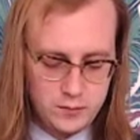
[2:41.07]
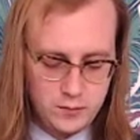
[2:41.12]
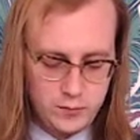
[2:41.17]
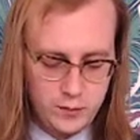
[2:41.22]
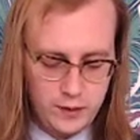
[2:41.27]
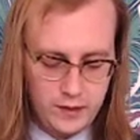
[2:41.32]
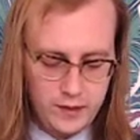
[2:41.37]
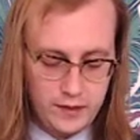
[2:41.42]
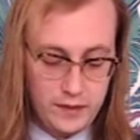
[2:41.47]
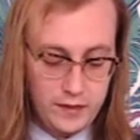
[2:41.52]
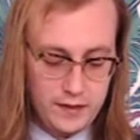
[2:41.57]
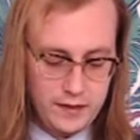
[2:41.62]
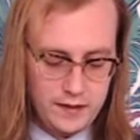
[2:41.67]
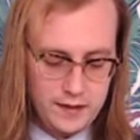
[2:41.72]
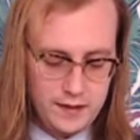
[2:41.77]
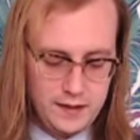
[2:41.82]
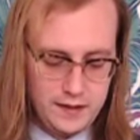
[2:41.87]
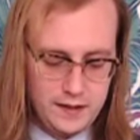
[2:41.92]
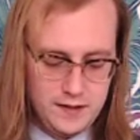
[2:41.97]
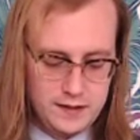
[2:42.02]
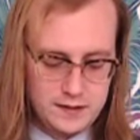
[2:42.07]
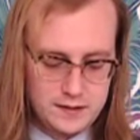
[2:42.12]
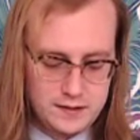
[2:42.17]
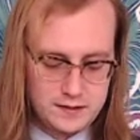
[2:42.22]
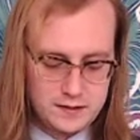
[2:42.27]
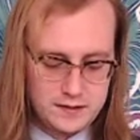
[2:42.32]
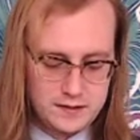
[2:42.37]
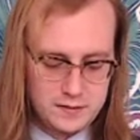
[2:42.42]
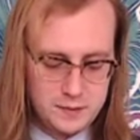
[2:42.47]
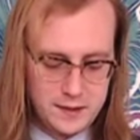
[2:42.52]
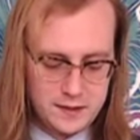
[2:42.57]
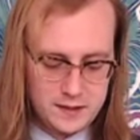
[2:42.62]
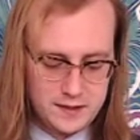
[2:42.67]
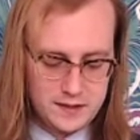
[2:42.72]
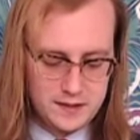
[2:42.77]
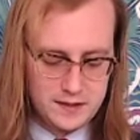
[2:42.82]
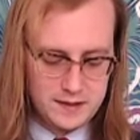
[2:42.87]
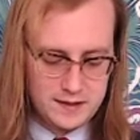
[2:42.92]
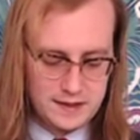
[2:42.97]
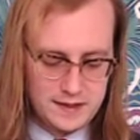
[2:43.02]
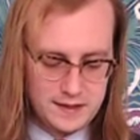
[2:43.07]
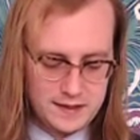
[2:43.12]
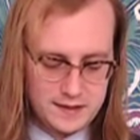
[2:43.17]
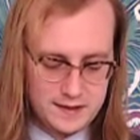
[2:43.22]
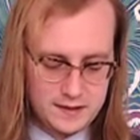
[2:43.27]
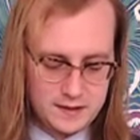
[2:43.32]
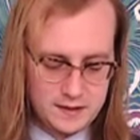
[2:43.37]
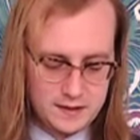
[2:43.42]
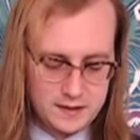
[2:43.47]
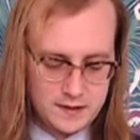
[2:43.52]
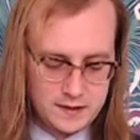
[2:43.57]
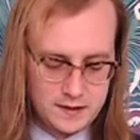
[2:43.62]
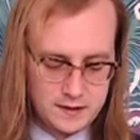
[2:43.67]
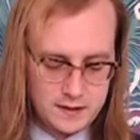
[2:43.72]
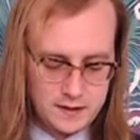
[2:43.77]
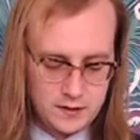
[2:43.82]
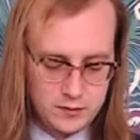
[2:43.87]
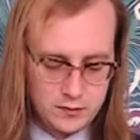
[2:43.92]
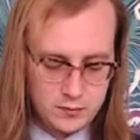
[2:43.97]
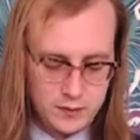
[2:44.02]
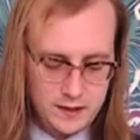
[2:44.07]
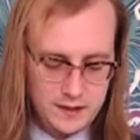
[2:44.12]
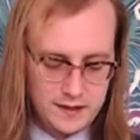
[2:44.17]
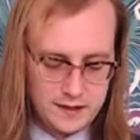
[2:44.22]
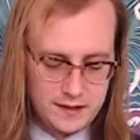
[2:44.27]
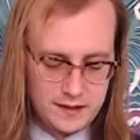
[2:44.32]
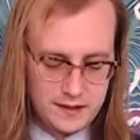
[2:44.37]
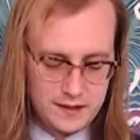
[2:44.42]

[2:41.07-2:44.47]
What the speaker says: with a spirit and our sweetener.